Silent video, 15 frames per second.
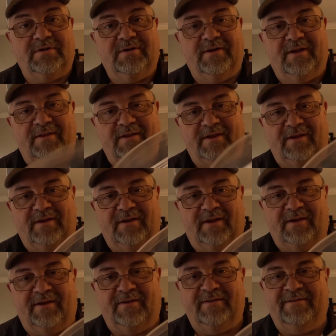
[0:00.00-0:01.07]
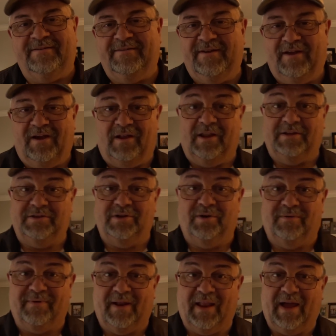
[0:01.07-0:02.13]
and then I'll let you know
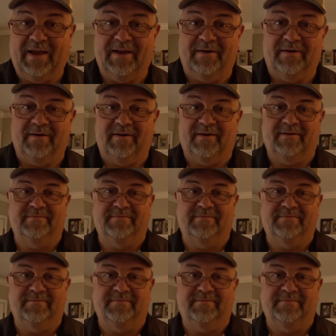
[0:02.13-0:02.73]
if I like it or not.